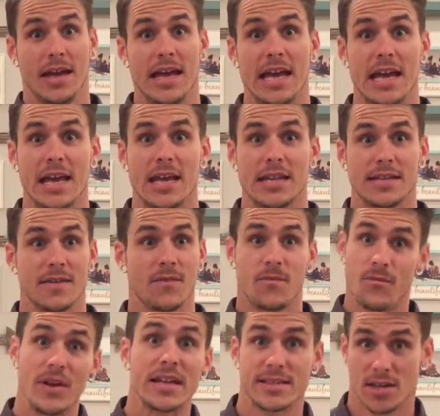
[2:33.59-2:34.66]
It
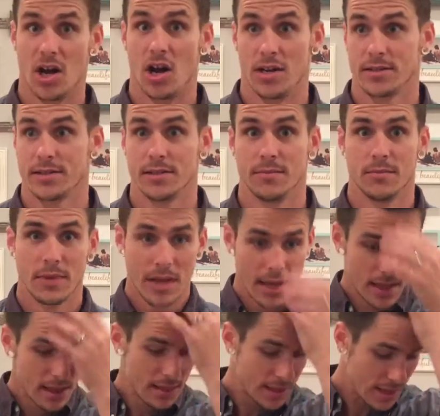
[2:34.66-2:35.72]
fits awesome.
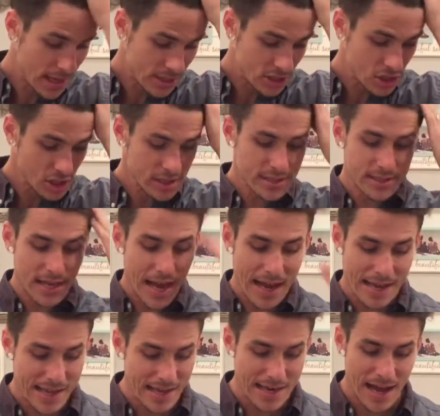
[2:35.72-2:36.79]
It's just, I
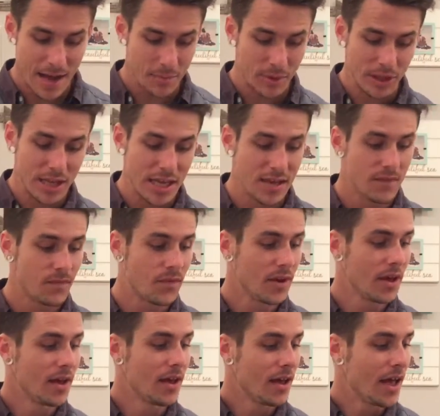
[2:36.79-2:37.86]
cannot believe
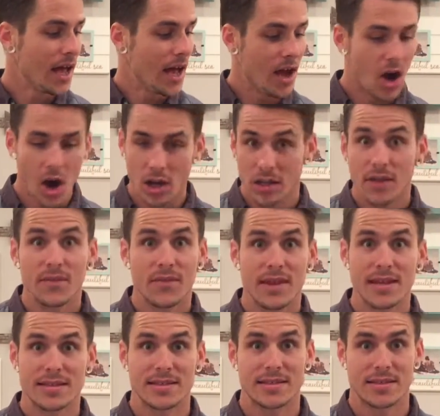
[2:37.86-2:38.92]
all of
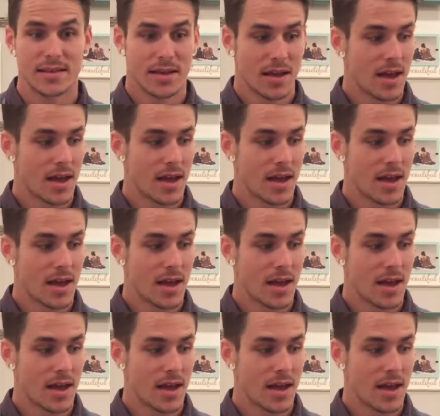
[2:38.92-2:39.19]
this